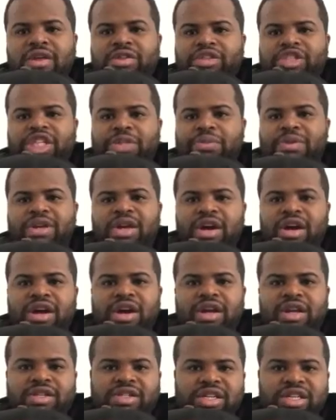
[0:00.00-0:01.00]
just
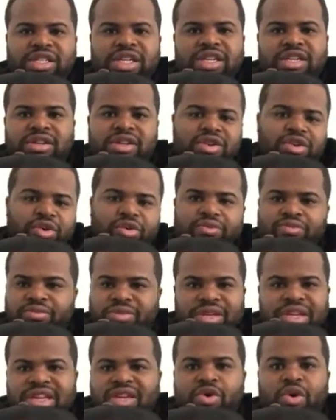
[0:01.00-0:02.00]
because he
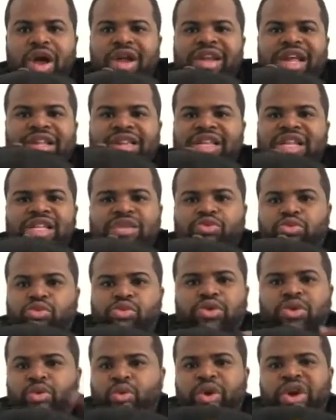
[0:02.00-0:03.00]
knew I like these
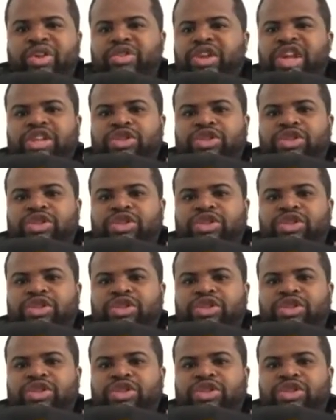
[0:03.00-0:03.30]
weird,